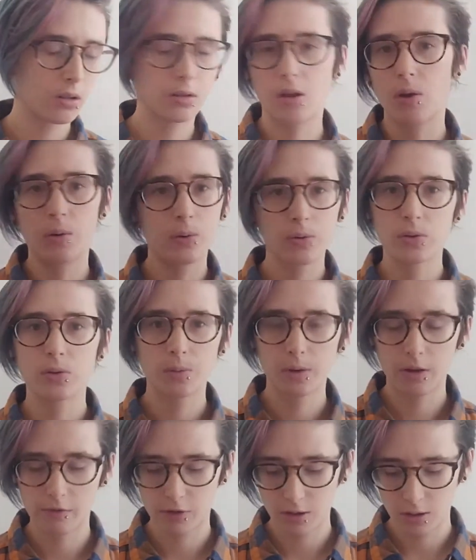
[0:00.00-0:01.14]
clothes or
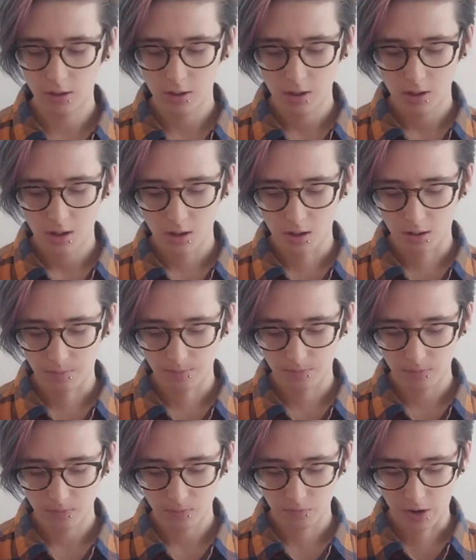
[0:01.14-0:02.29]
whatever,
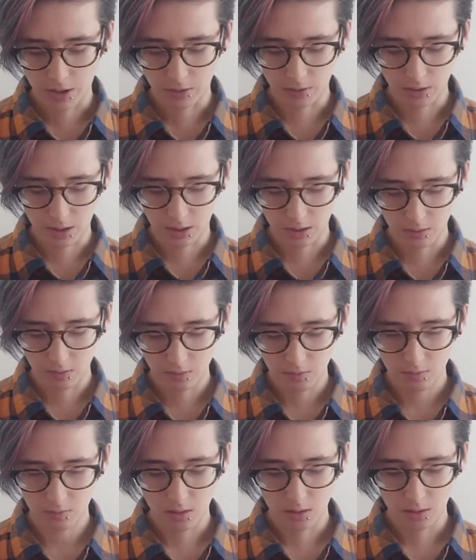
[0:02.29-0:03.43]
rather than
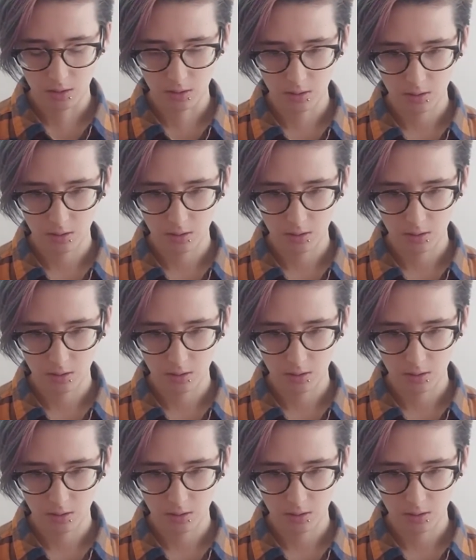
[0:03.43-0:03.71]
the